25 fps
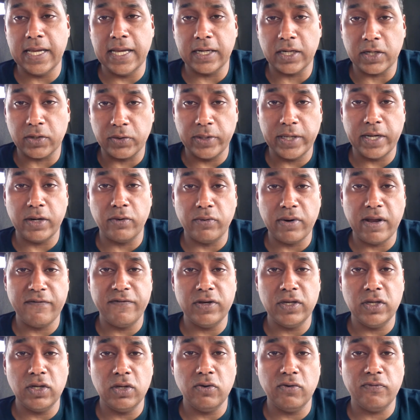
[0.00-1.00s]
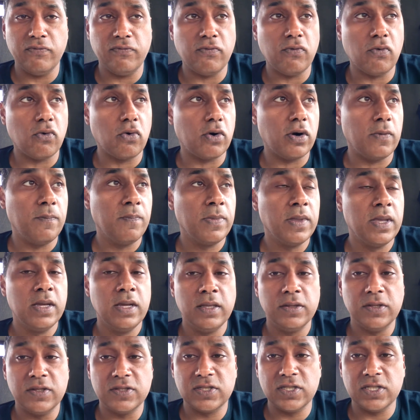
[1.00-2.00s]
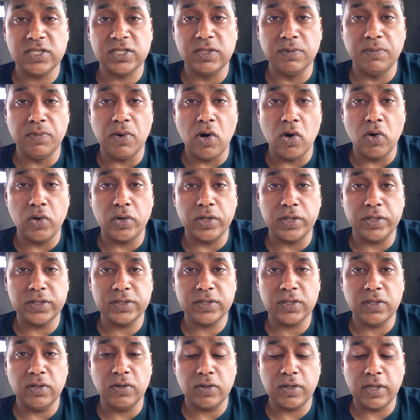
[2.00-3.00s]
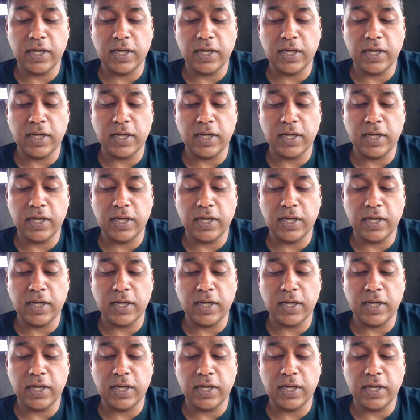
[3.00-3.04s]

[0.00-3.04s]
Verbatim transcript: and create revenue for the system owners.